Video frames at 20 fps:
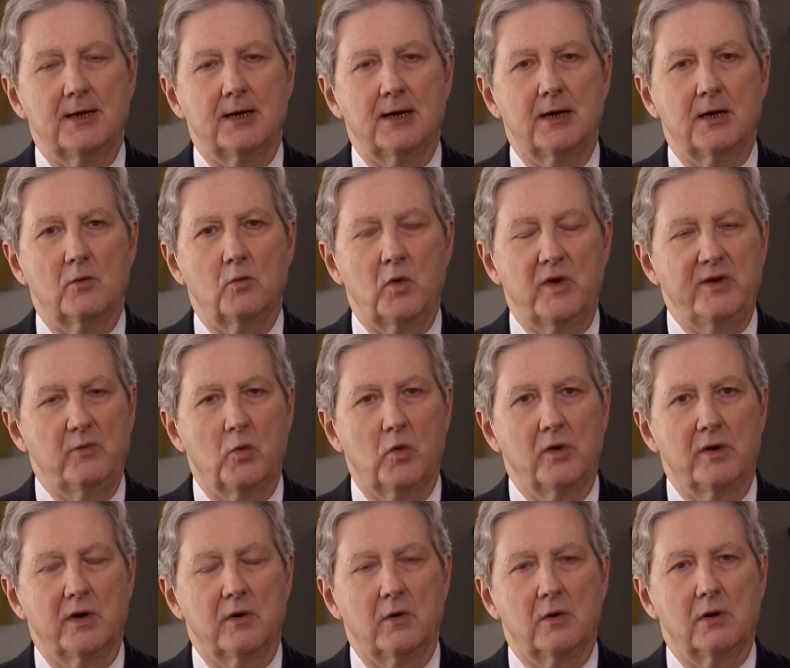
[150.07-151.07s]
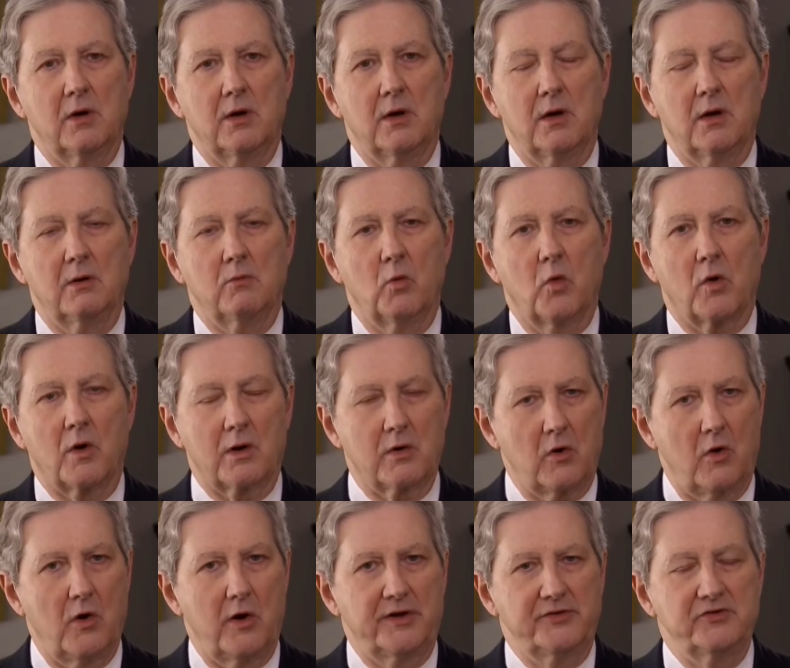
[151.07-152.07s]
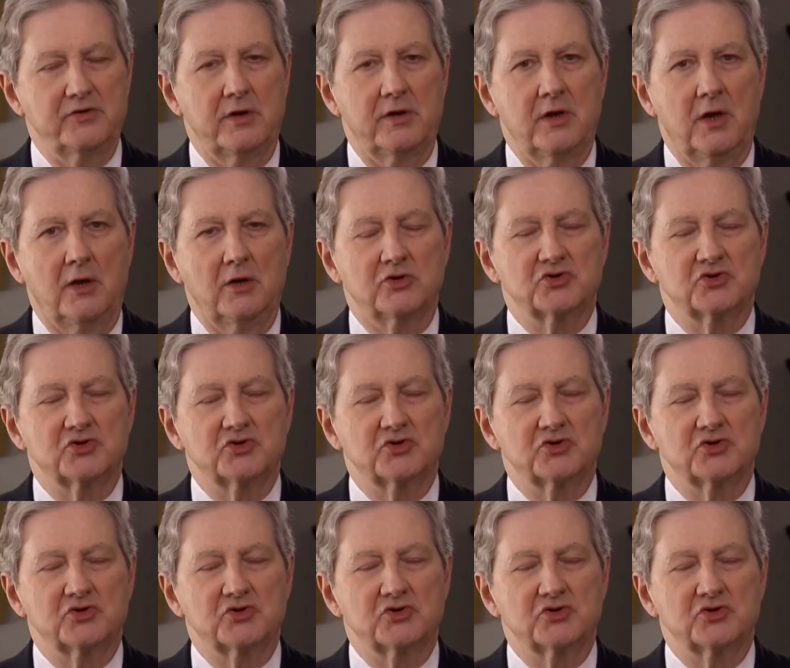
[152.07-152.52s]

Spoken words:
We will work on